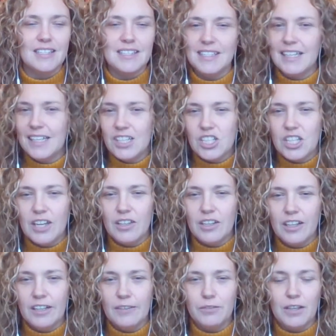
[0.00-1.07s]
see each
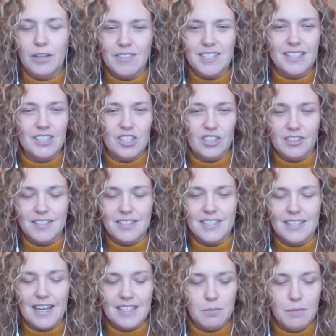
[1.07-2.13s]
other if you haven't seen each other since
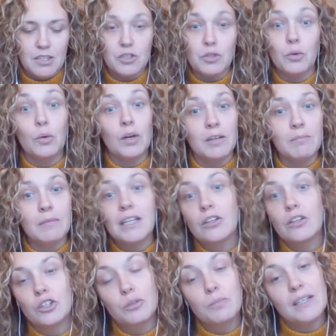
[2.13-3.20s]
last semester, or meet
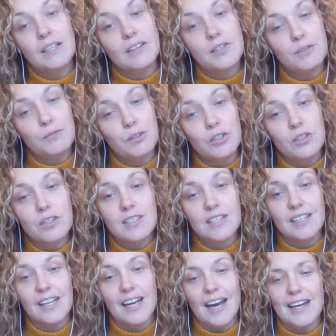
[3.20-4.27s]
your new peers if you're new to
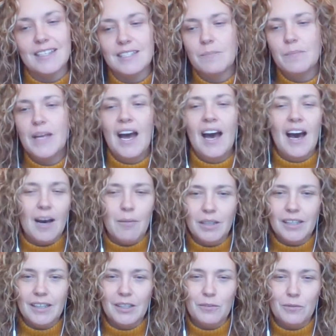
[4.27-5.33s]
the class. I'm
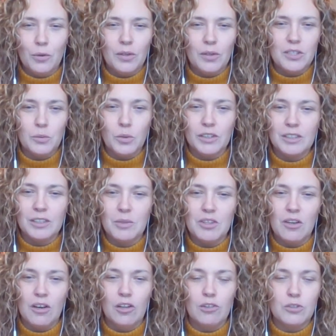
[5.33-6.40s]
looking forward to working with
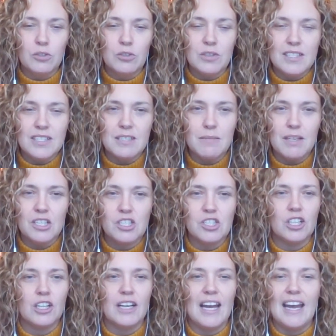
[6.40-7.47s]
all of you this
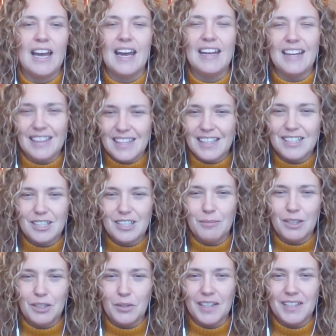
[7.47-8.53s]
semester, and I think it's going to
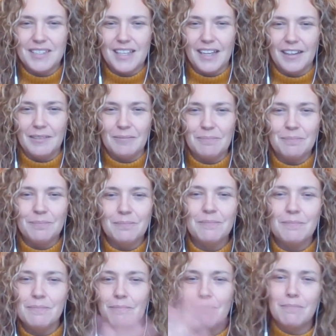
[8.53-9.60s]
be a great time.
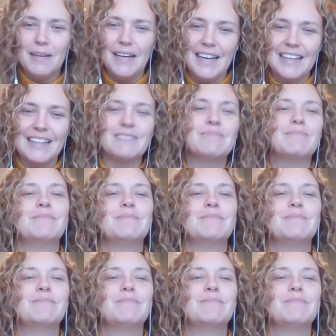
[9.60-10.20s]
Bye.